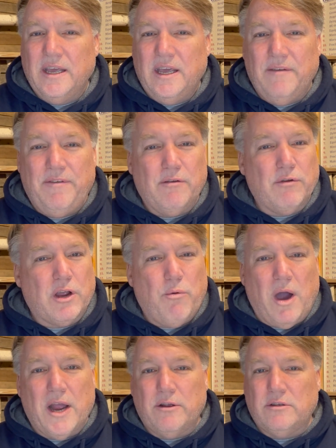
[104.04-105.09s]
if it
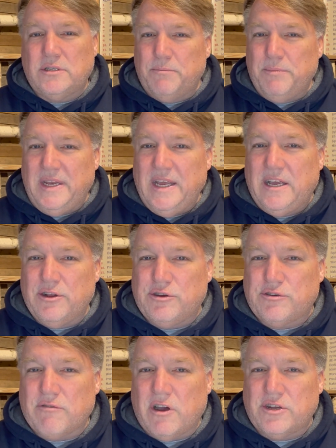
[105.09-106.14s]
requires some
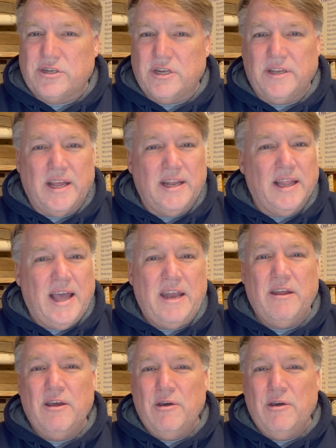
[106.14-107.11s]
deconstruction, then let